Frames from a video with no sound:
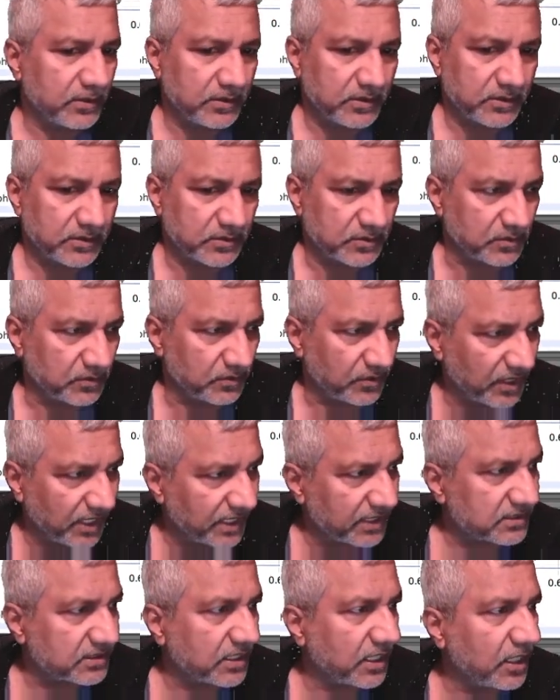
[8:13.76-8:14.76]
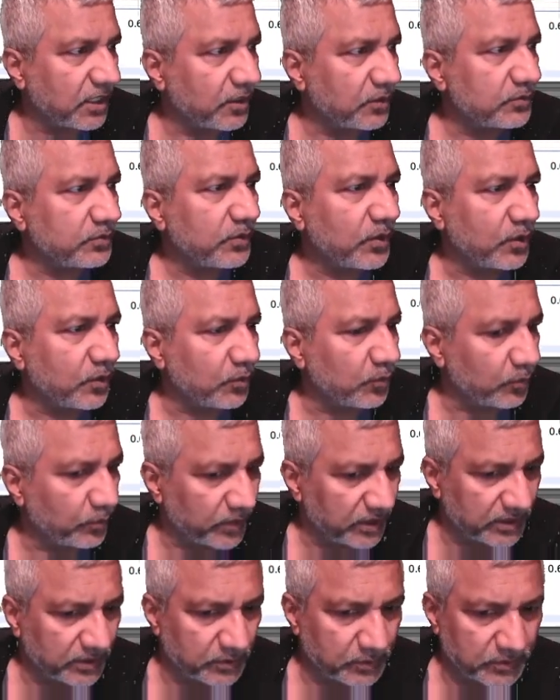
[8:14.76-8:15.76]
So that's how we
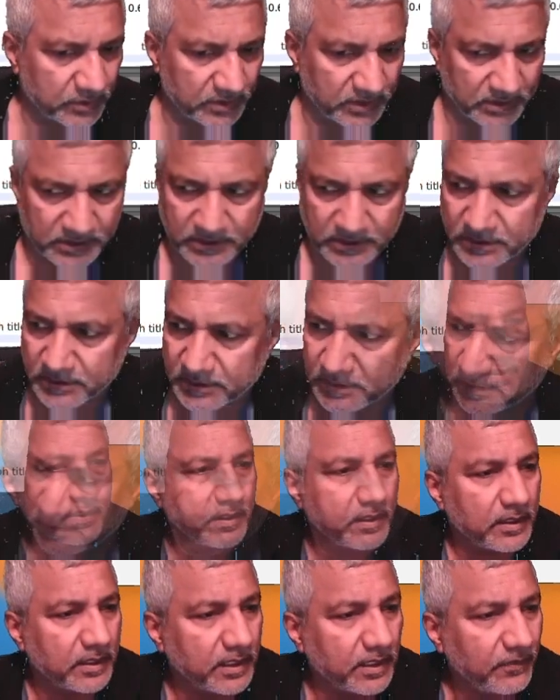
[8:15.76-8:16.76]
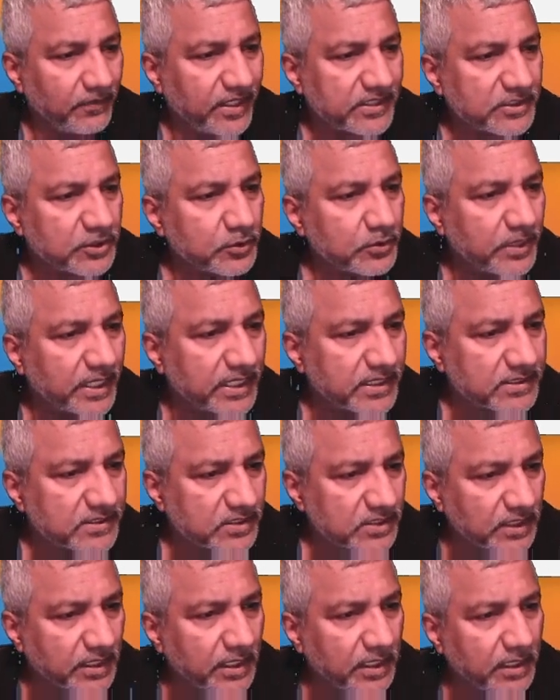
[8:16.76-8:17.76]
do this. Now, as you can
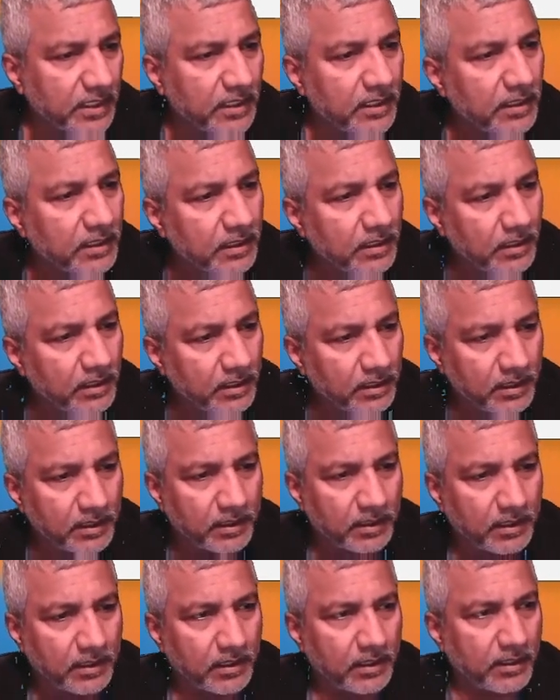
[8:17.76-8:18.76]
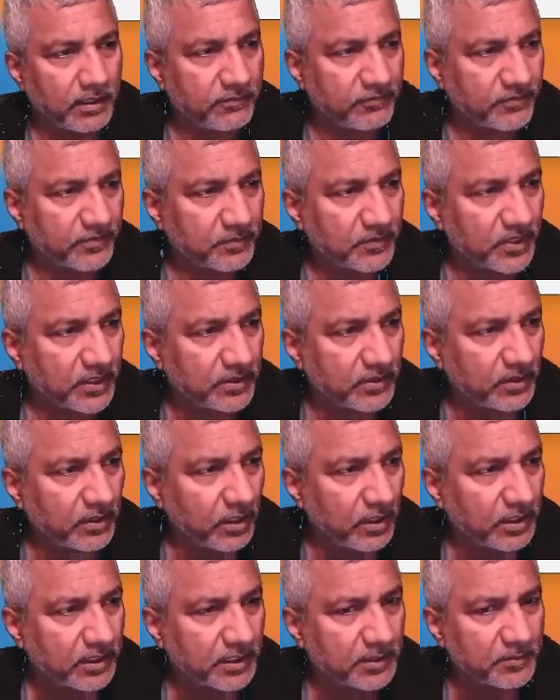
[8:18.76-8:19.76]
see from the
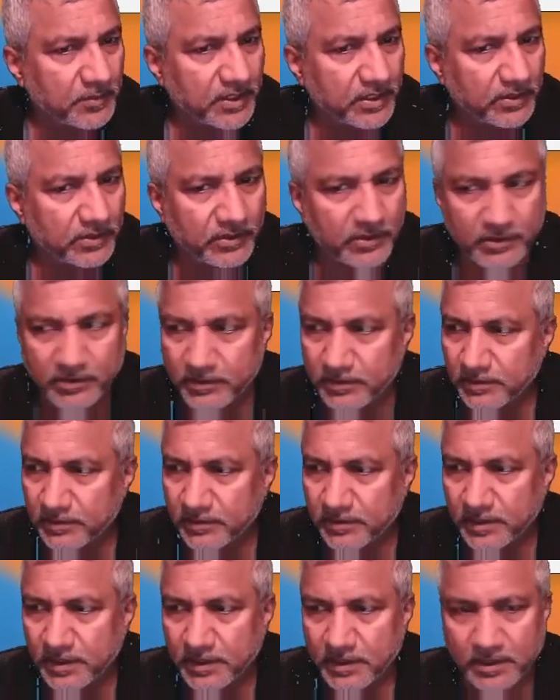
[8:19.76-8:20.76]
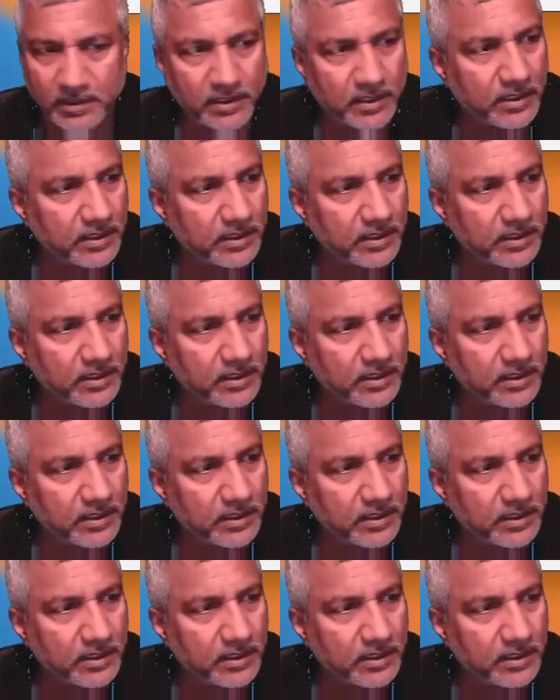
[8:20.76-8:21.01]
document here, that